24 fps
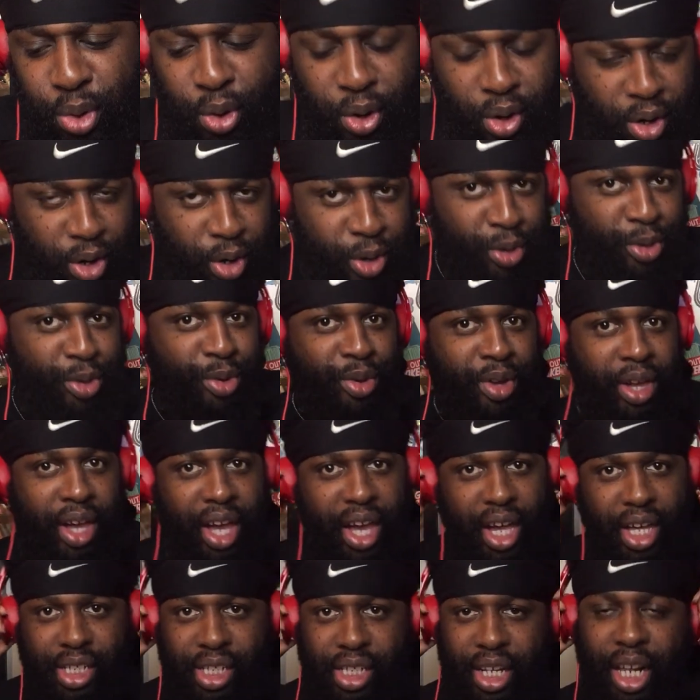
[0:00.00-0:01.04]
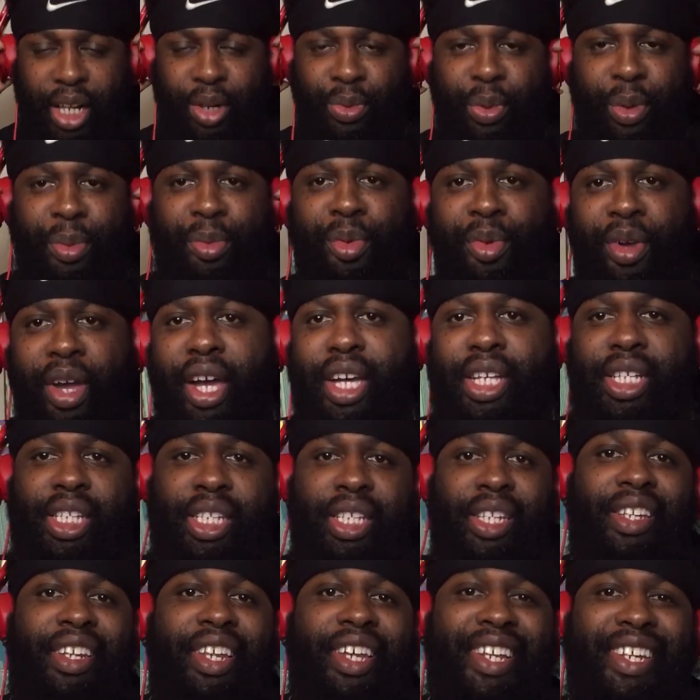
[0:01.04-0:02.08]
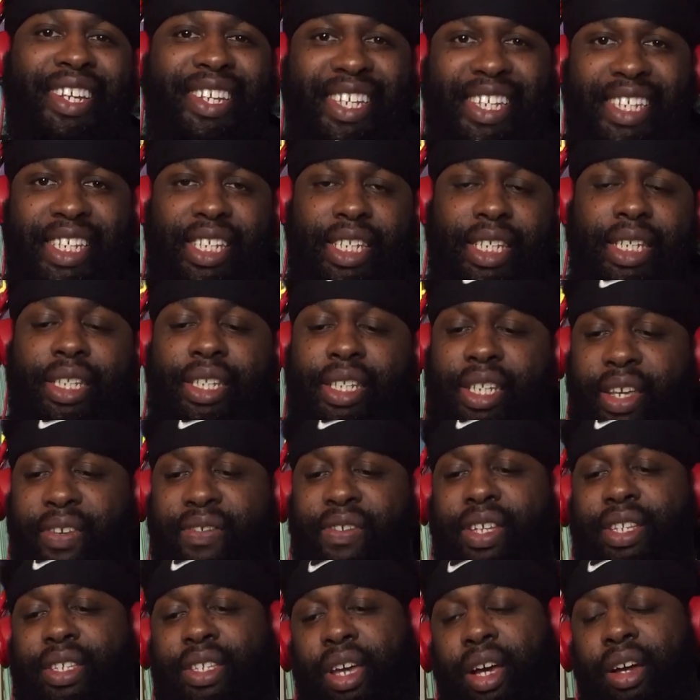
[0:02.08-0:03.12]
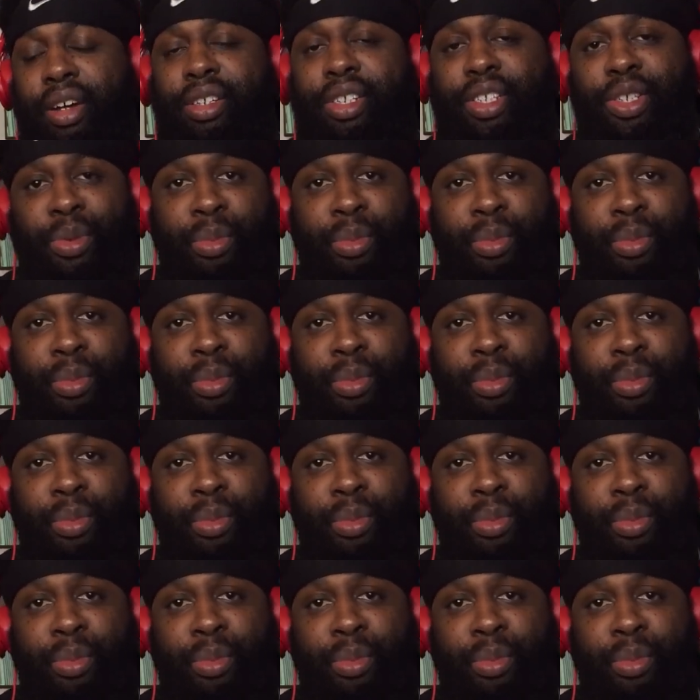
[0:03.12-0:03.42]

What's going on, you guys? Like what you guys to another DC TV Talk.